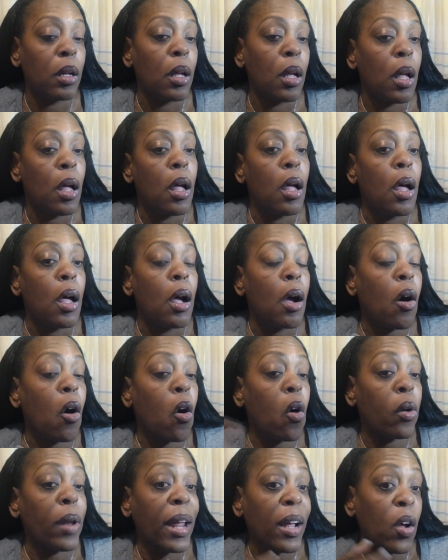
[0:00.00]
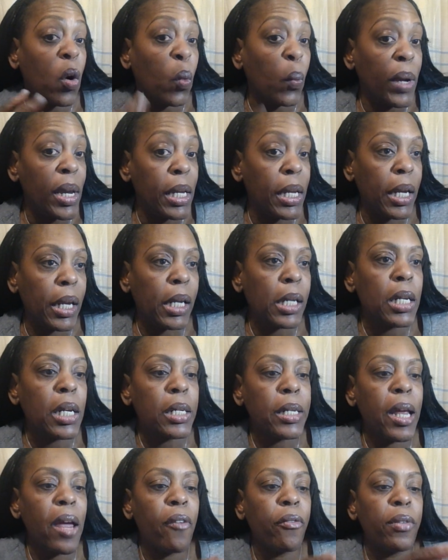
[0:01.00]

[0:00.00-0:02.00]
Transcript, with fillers: or like a weekend definitely put this